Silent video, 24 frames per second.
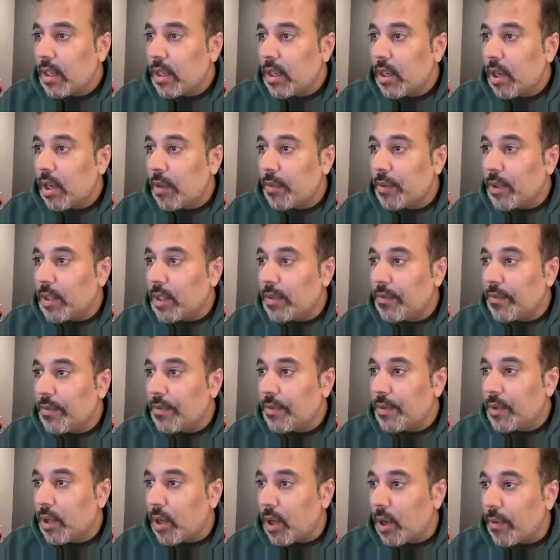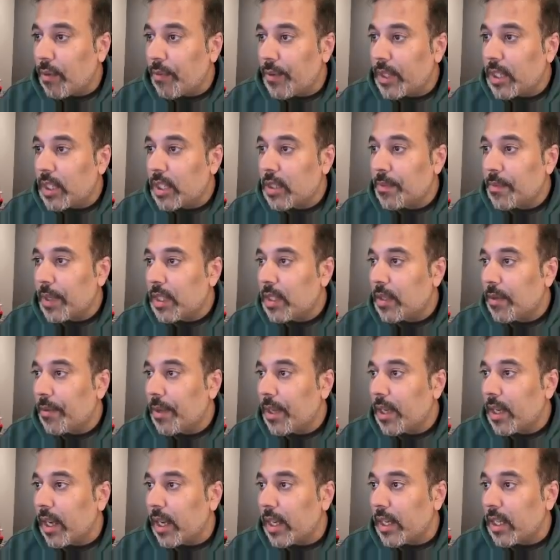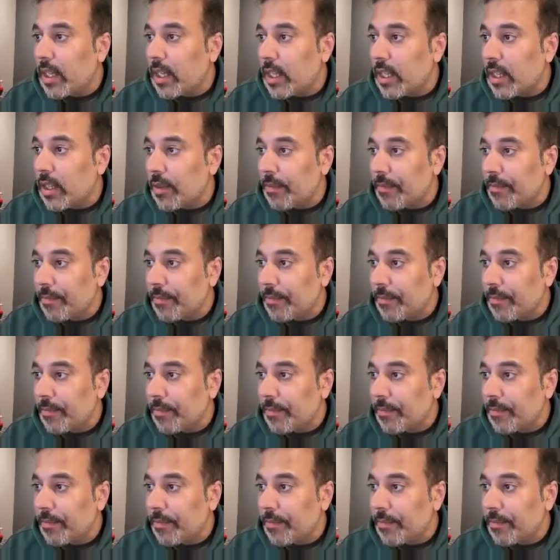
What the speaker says: of the shop with a specific ID.